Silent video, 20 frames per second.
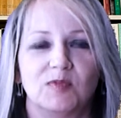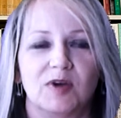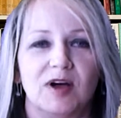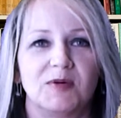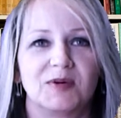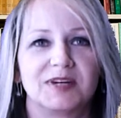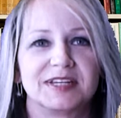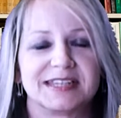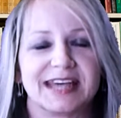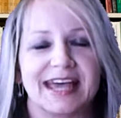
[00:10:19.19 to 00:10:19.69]
I
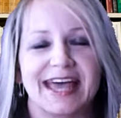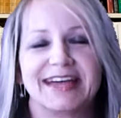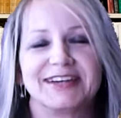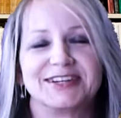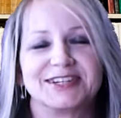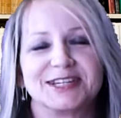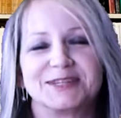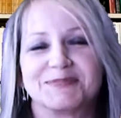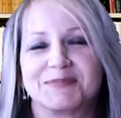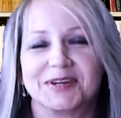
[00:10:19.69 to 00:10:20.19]
want to say
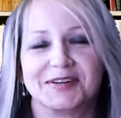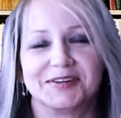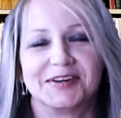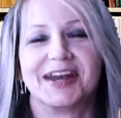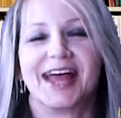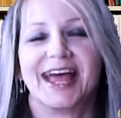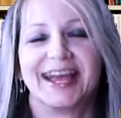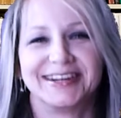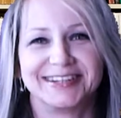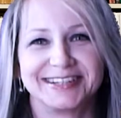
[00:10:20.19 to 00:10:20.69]
anxious, but I'm
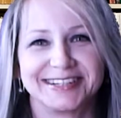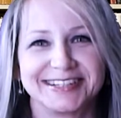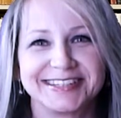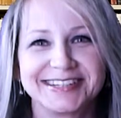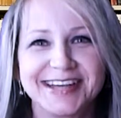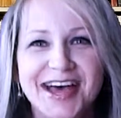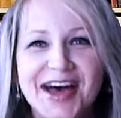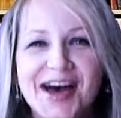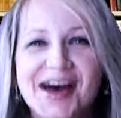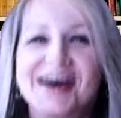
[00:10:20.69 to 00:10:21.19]
not anxious.
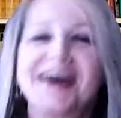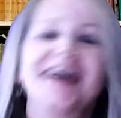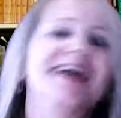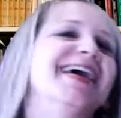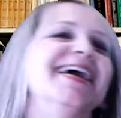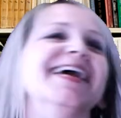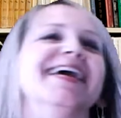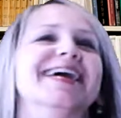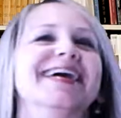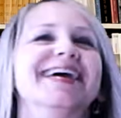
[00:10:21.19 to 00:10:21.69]

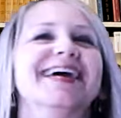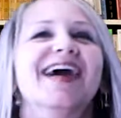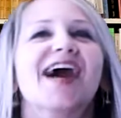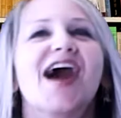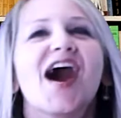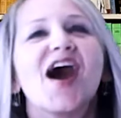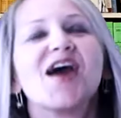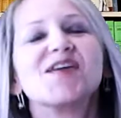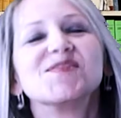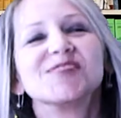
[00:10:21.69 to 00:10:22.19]

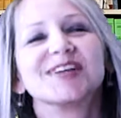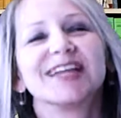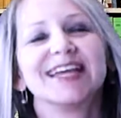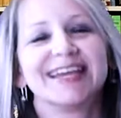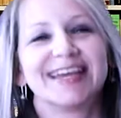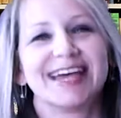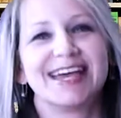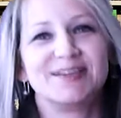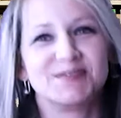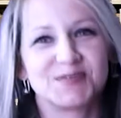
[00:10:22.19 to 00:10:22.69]
I'm really
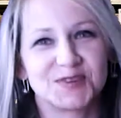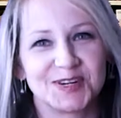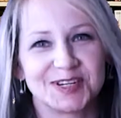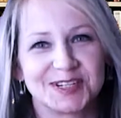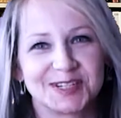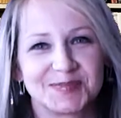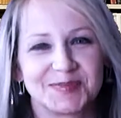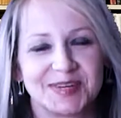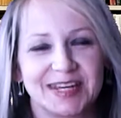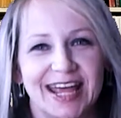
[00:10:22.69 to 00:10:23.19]
keen for
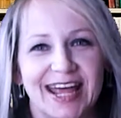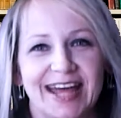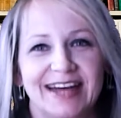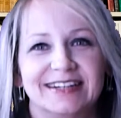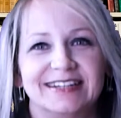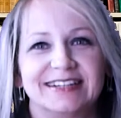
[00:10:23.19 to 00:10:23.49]
it to be out.